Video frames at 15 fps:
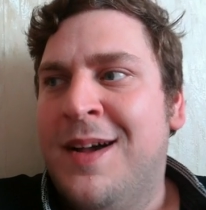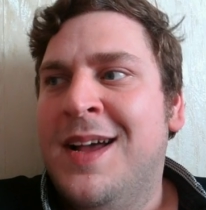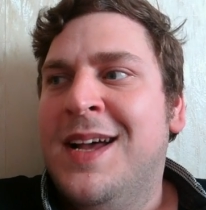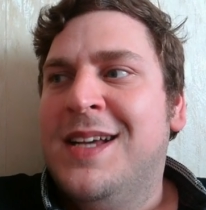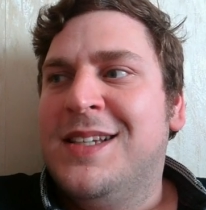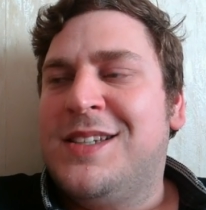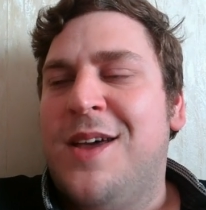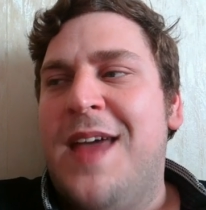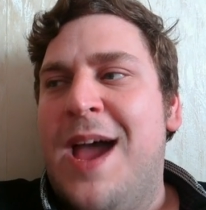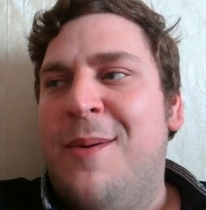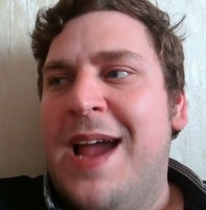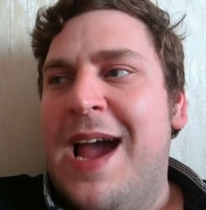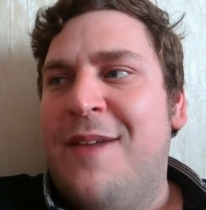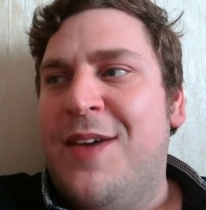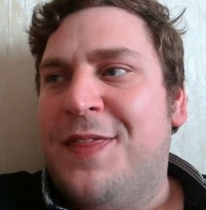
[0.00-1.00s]
So there we
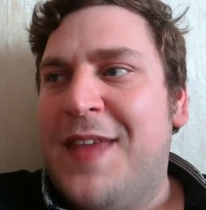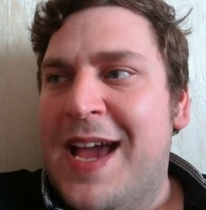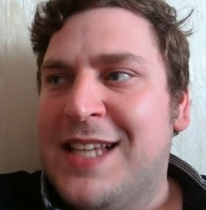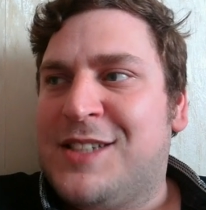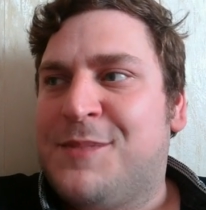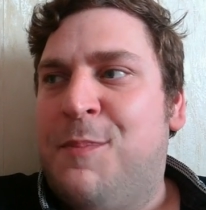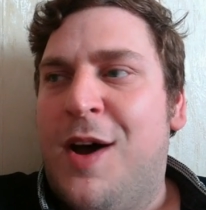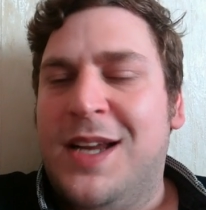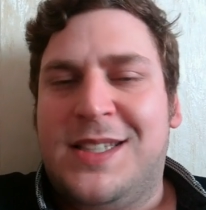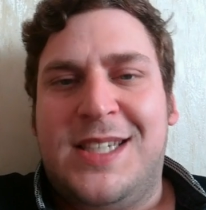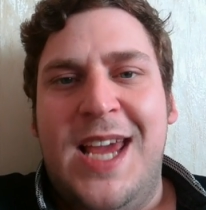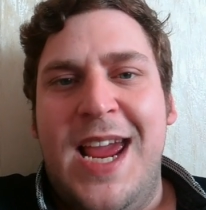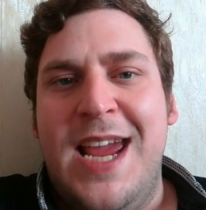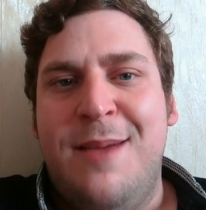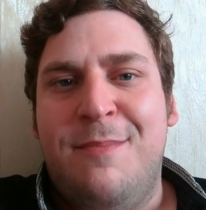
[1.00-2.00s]
have it. That's my
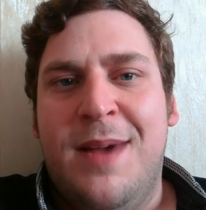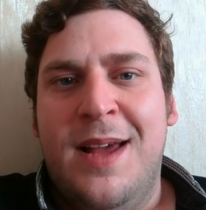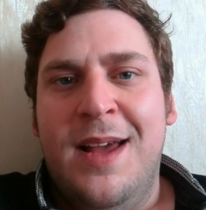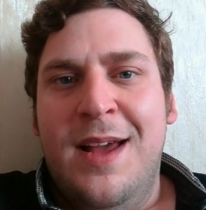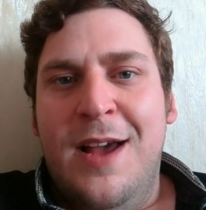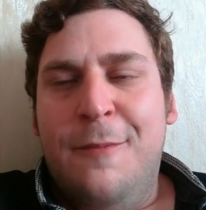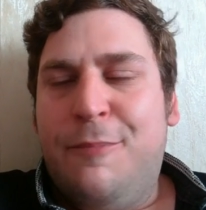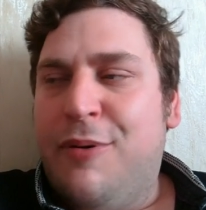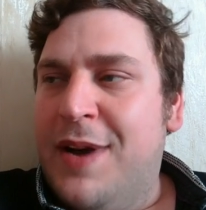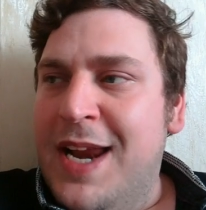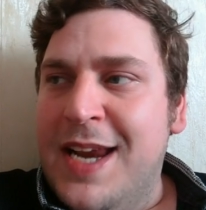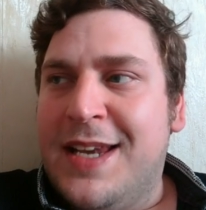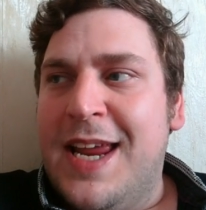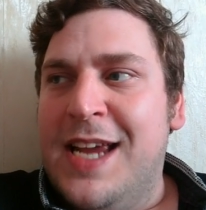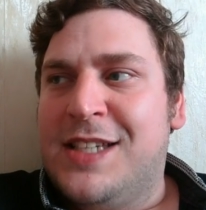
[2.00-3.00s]
team. Pretty
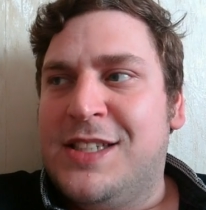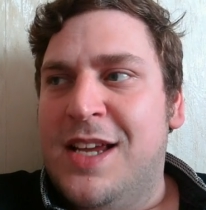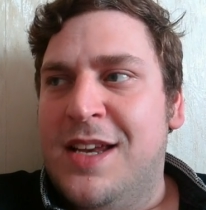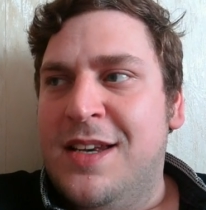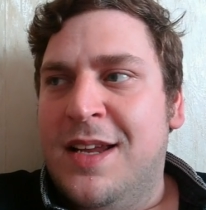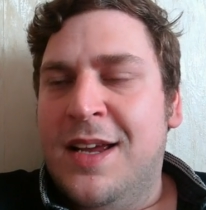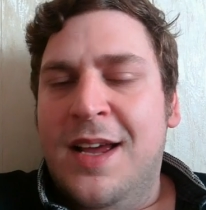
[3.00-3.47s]
decent.